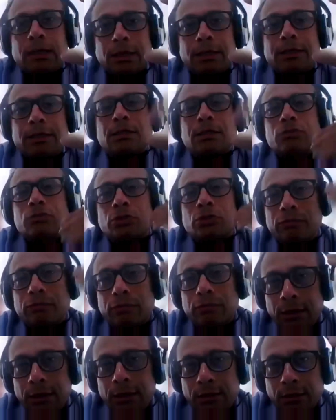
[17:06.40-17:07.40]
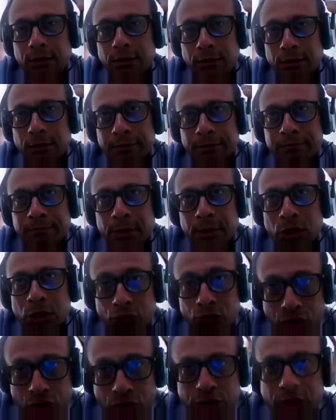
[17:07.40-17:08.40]
in terms of to
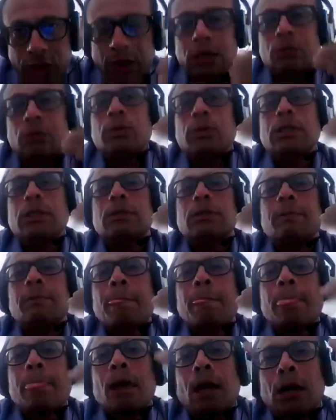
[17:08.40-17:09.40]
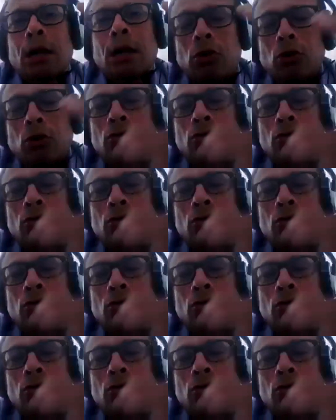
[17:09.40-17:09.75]
start with, and